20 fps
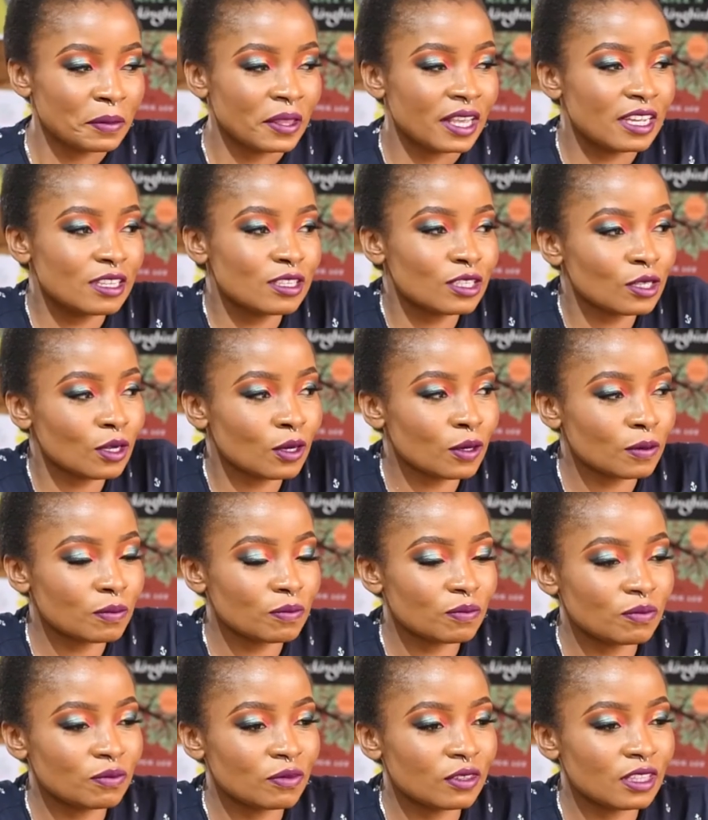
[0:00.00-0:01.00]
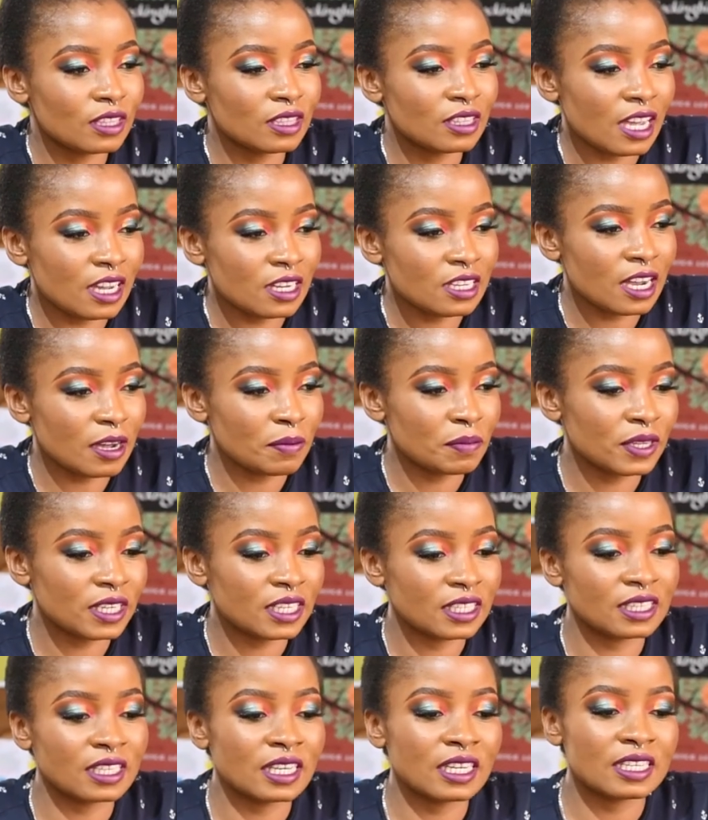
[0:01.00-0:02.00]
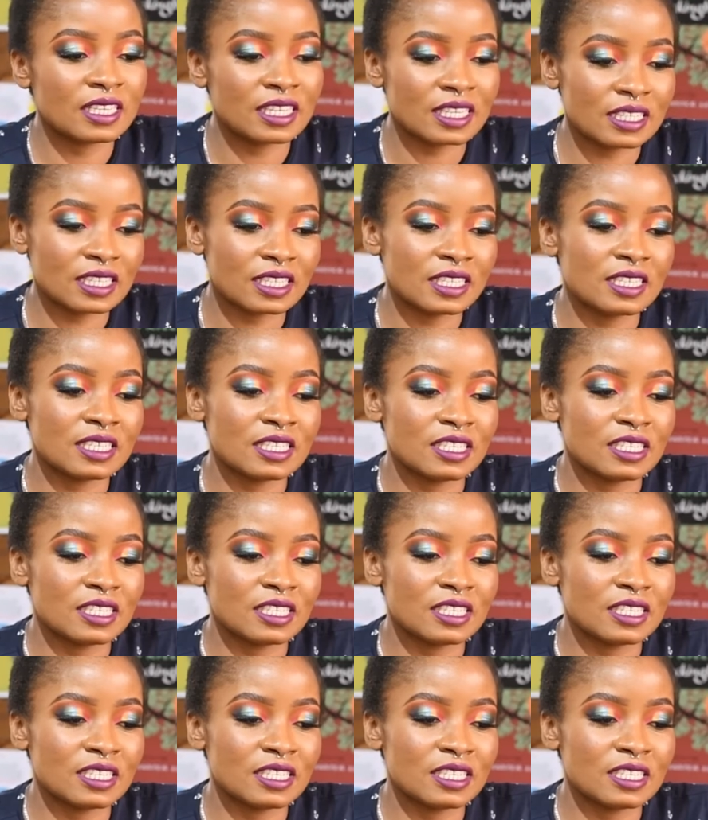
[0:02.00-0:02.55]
And so that happened. And then yesterday,